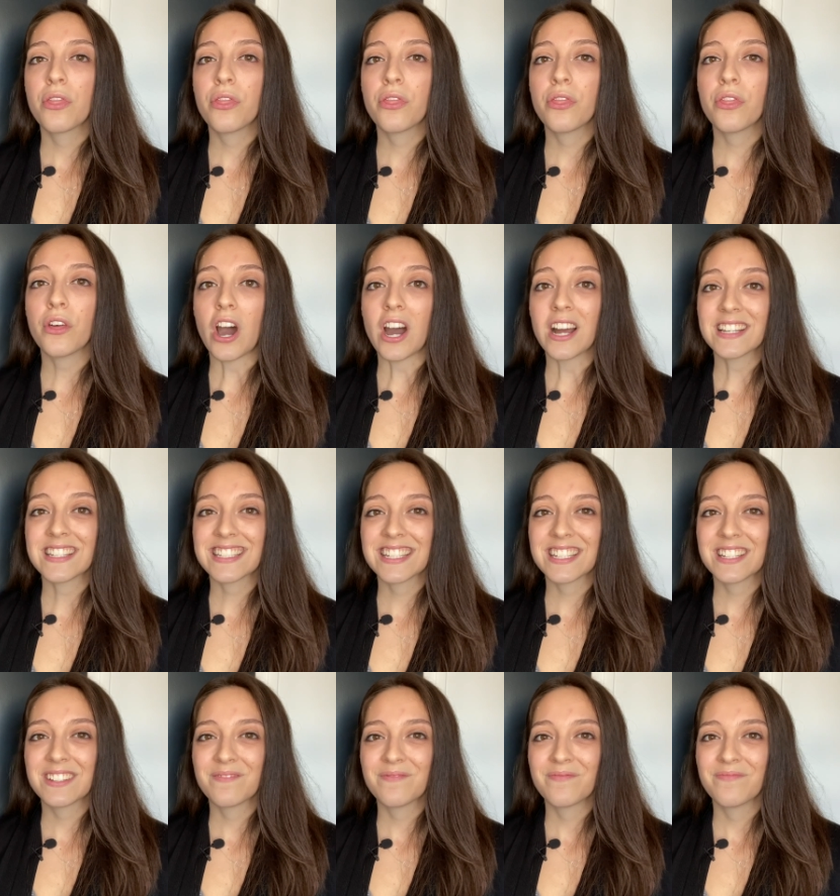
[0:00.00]
Thought.
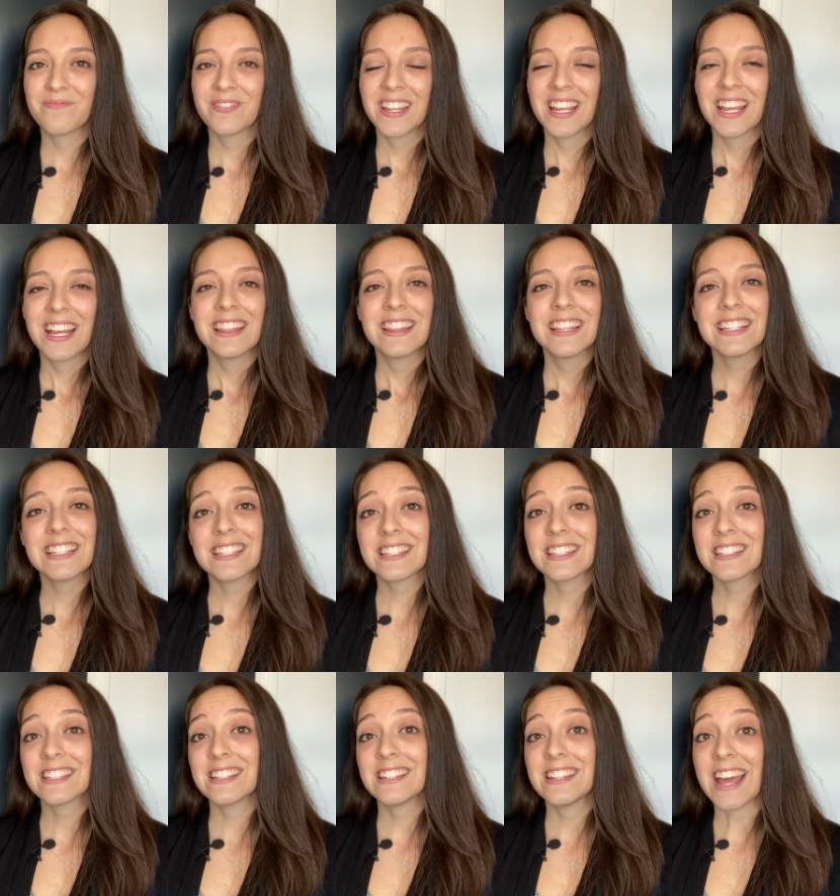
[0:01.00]
This
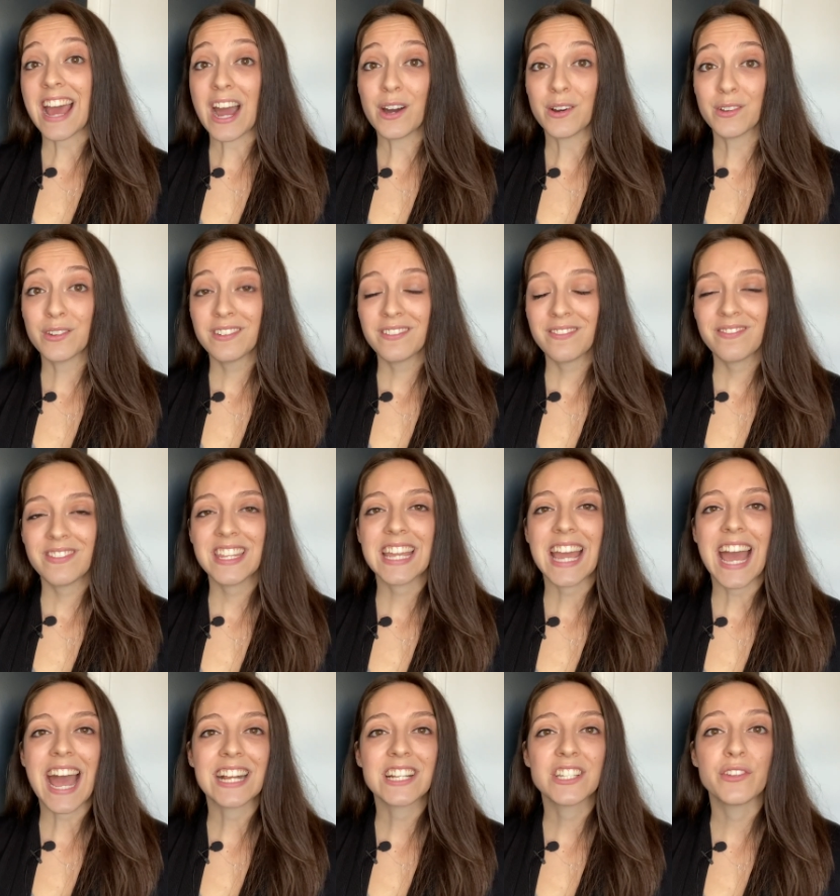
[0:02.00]
is a noun, the
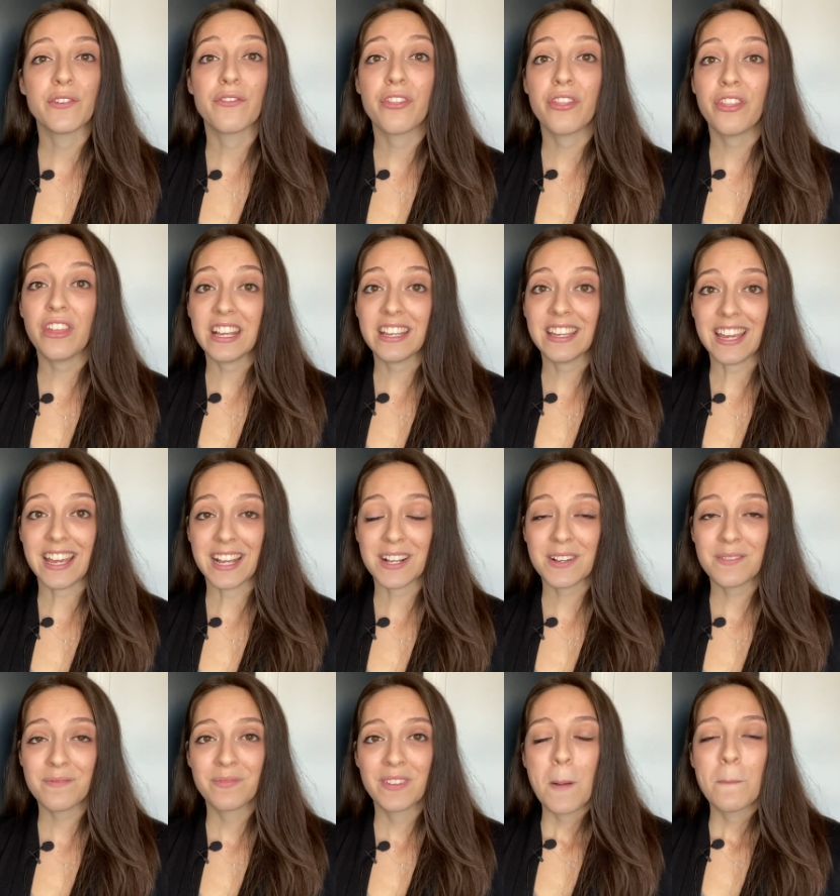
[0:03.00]
act of
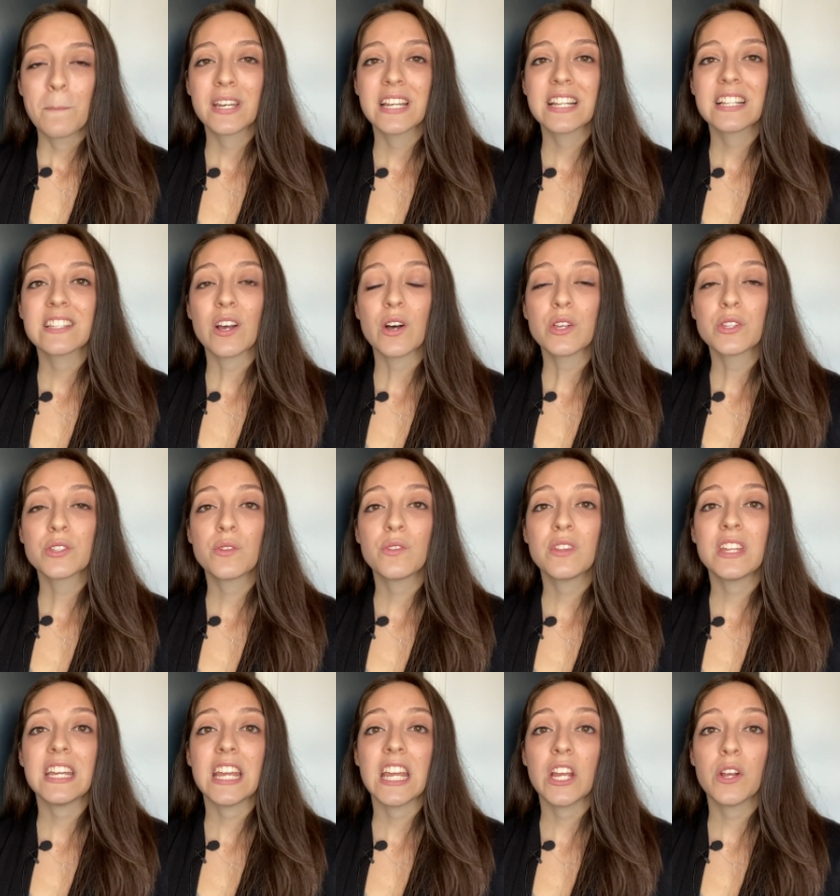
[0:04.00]
thinking, but it's also
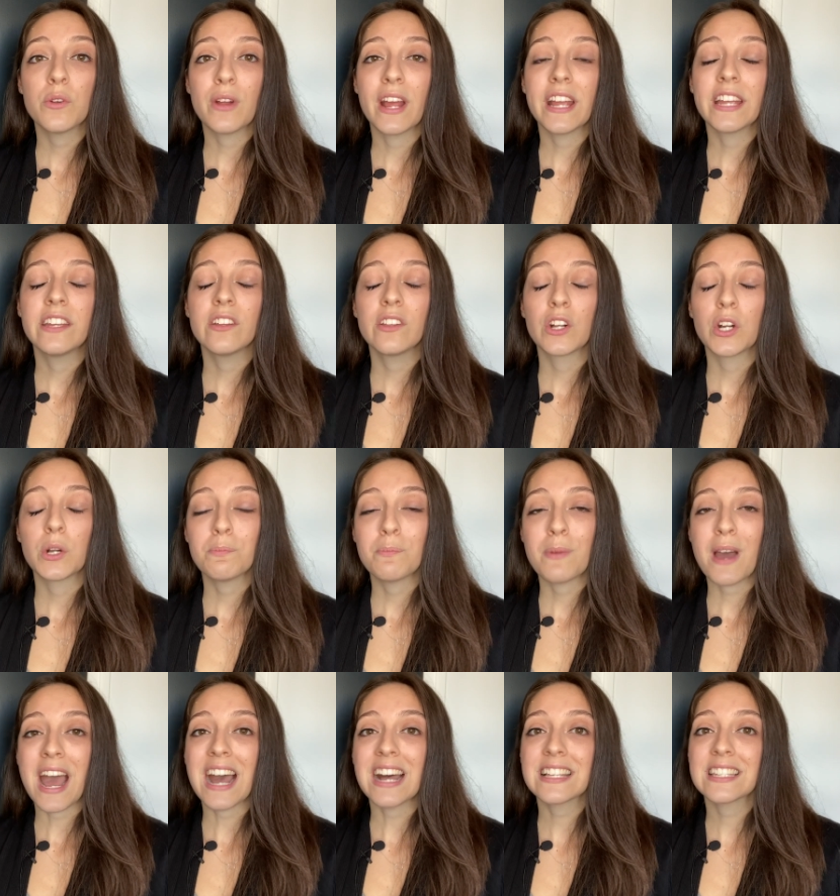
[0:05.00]
the irregular
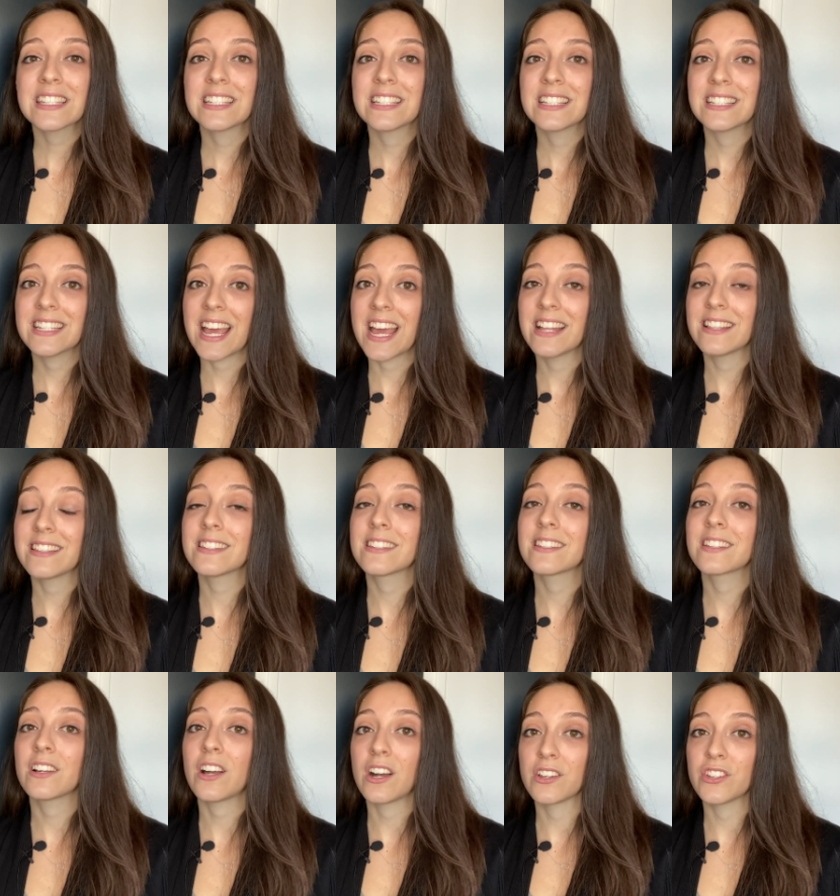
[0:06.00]
past
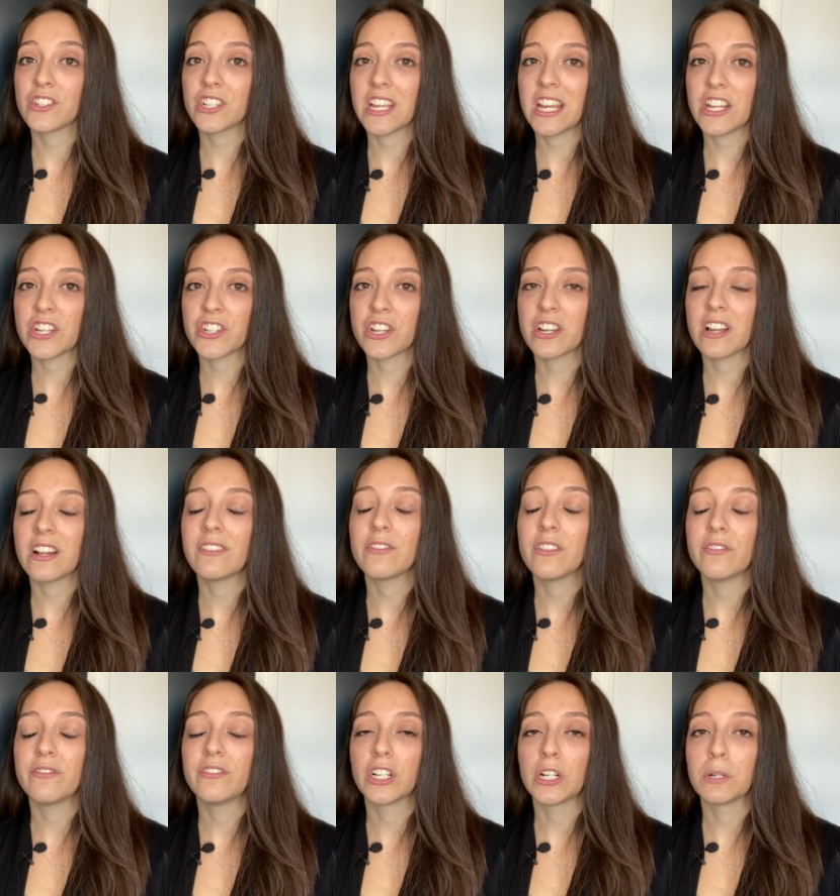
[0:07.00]
tense conjugation of
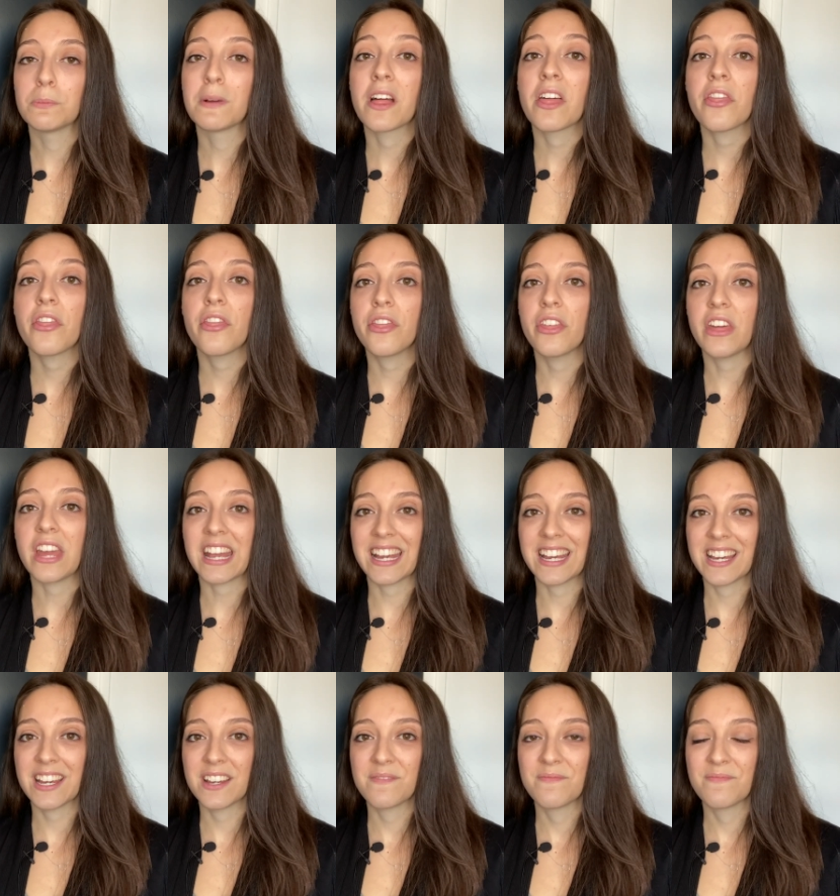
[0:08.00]
the verb
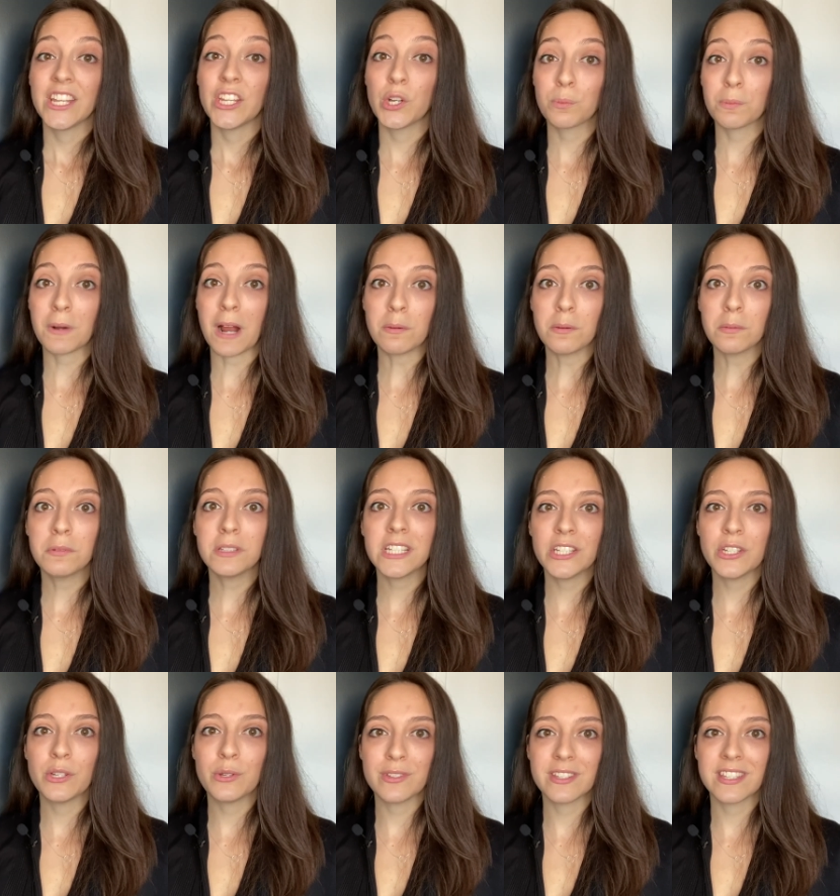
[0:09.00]
think. You'll probably
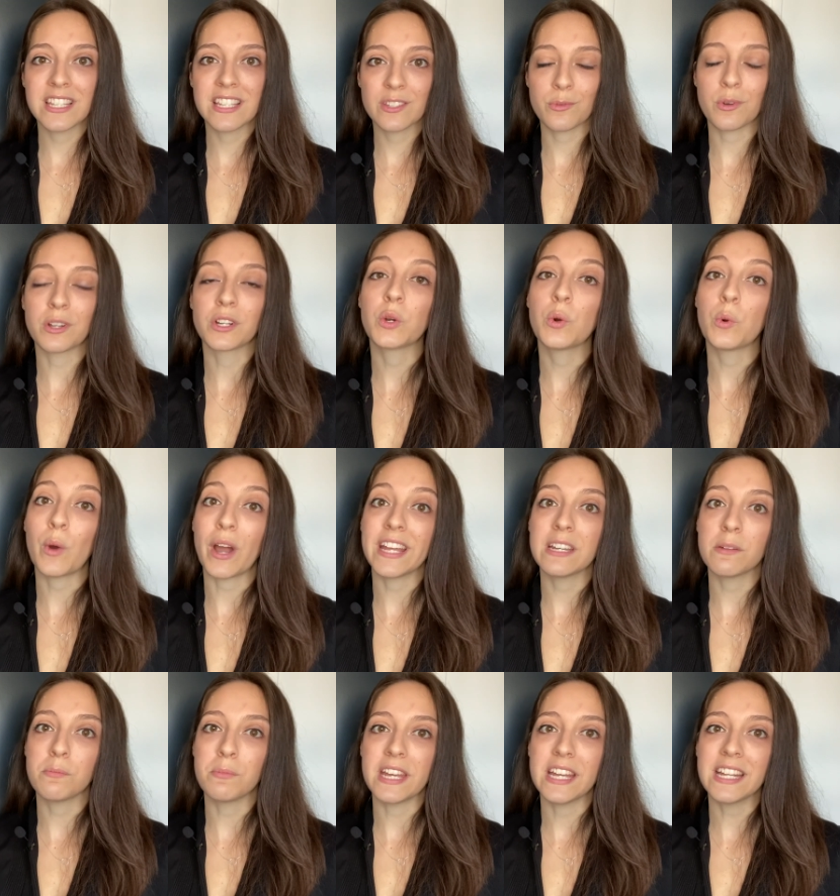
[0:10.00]
use this one quite
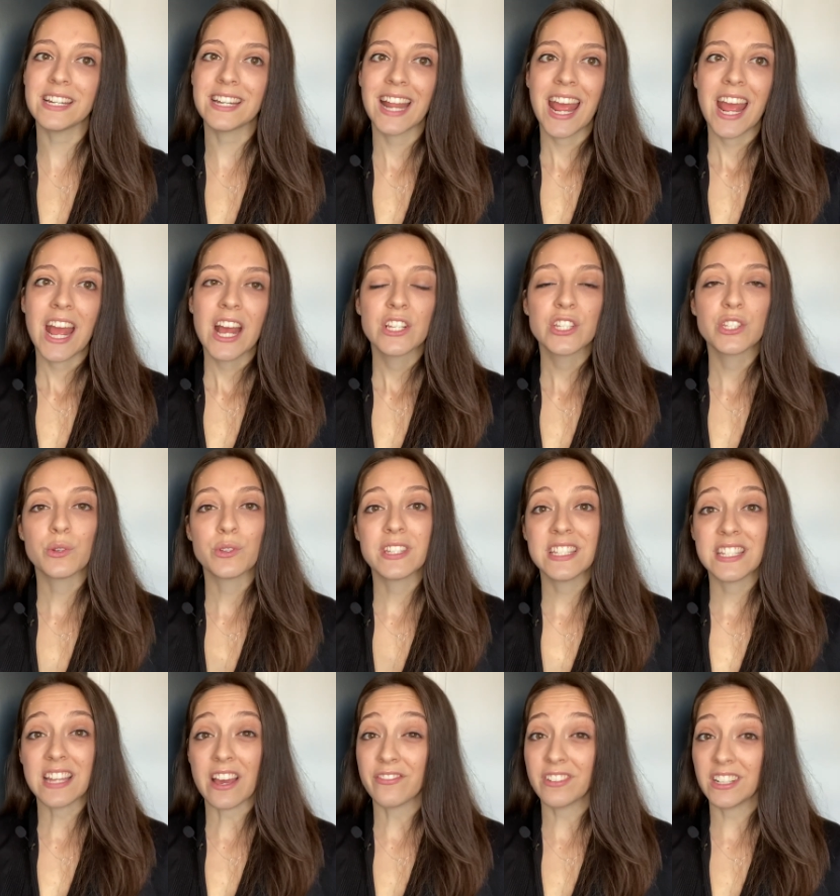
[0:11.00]
a bit, so it's
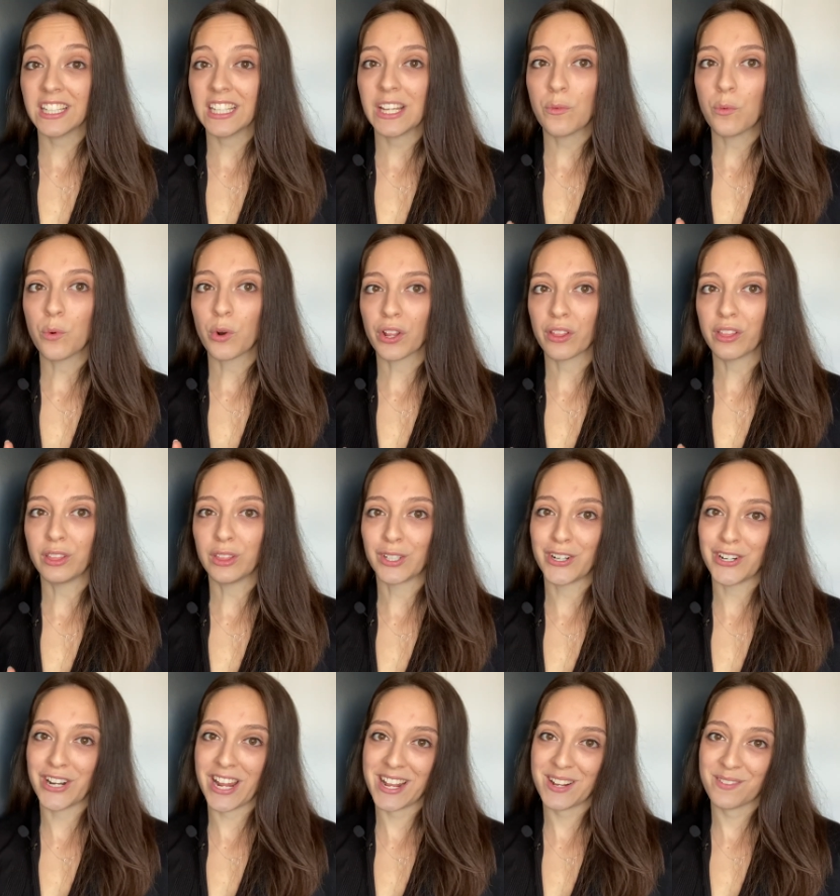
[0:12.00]
definitely worth
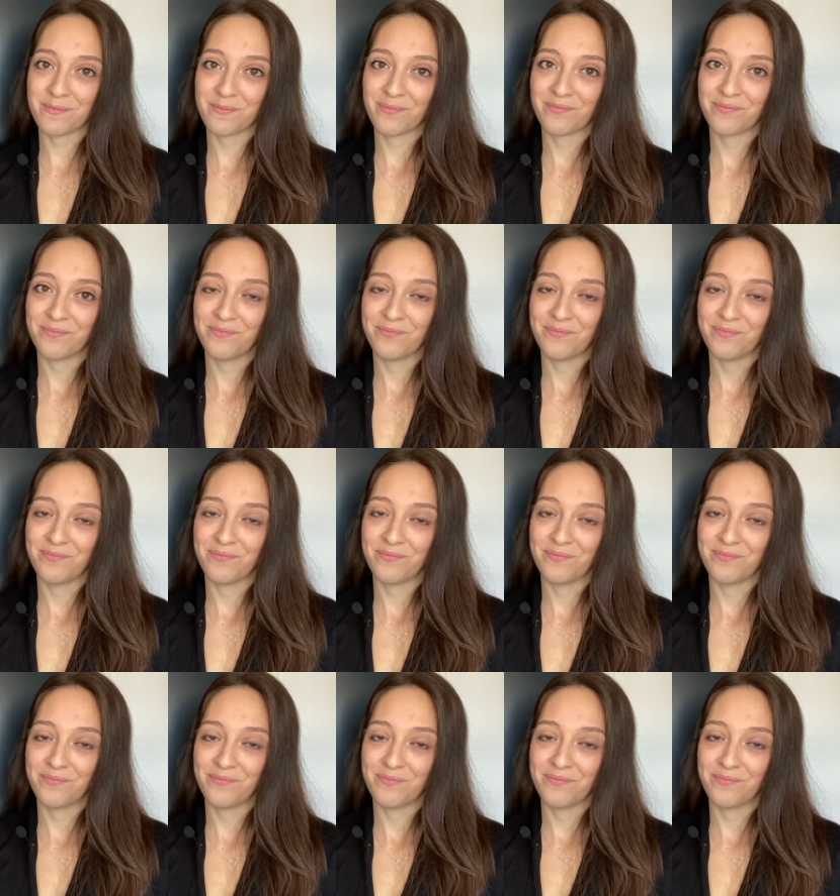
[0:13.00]
learning.